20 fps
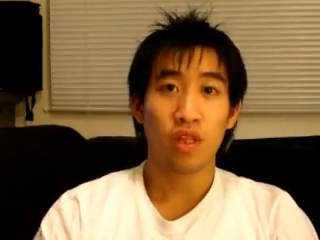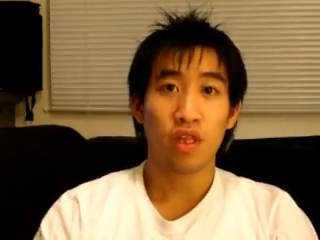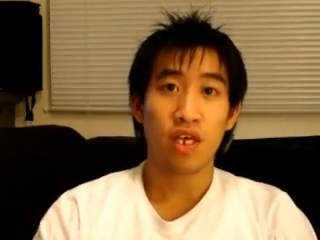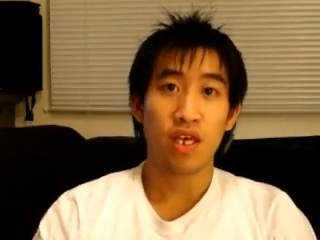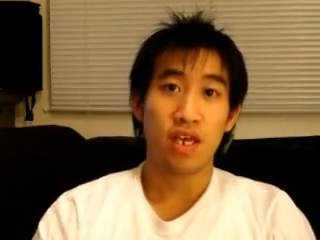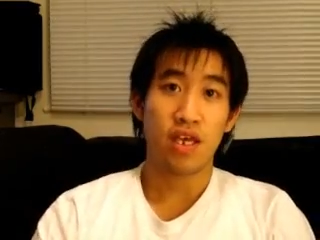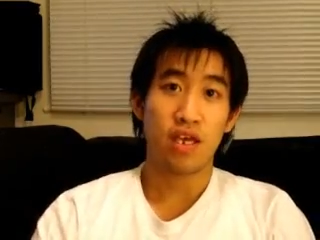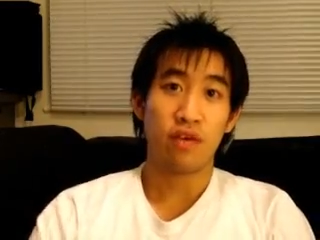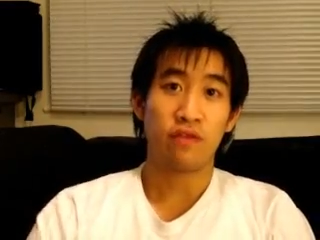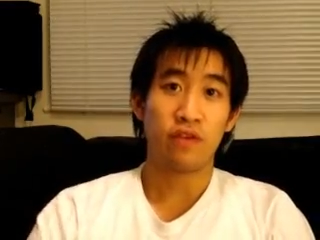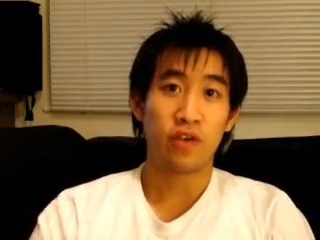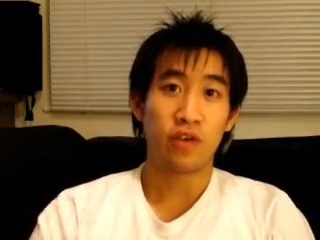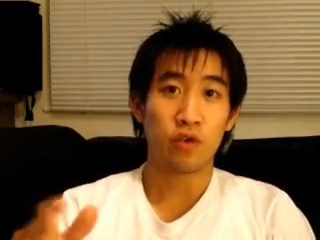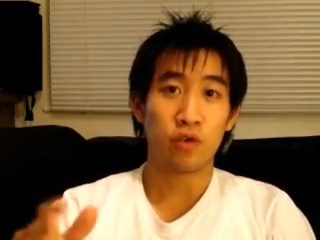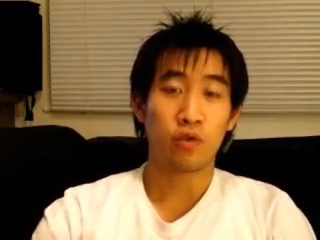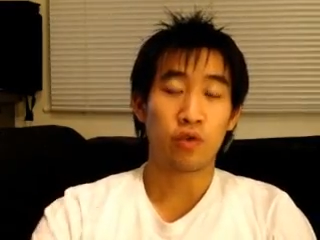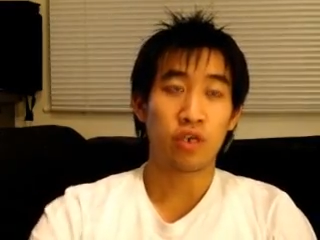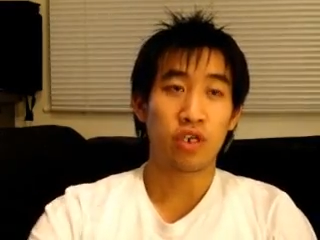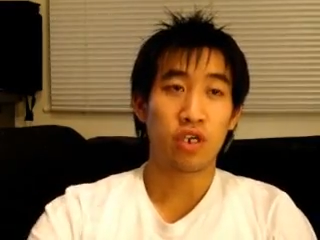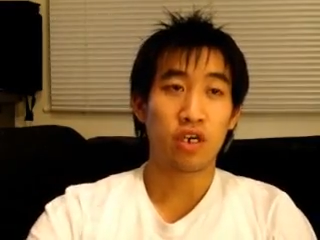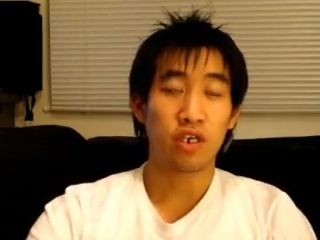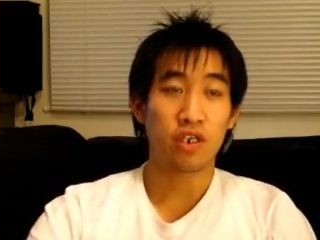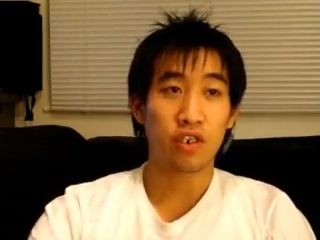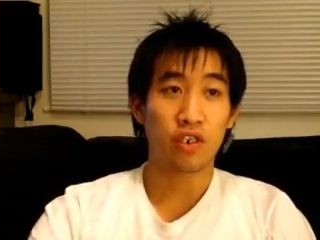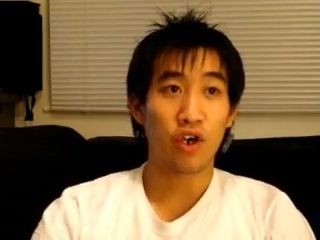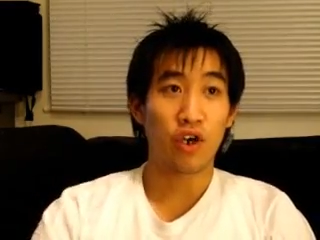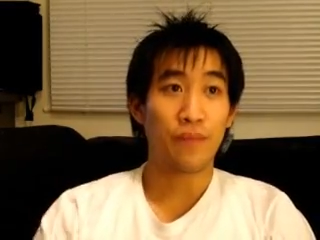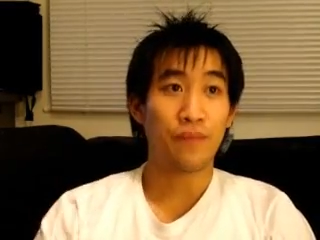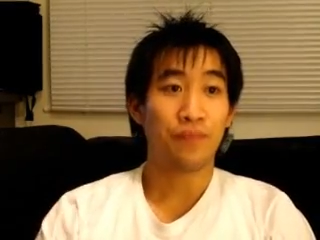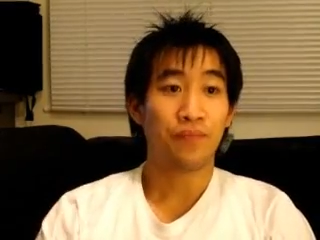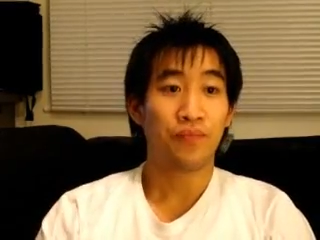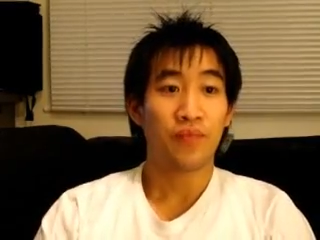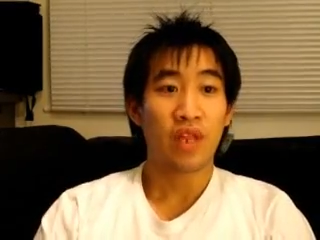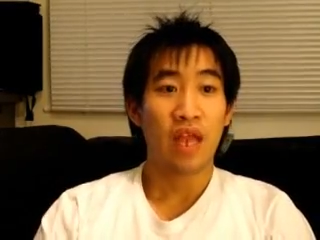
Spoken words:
the official start time.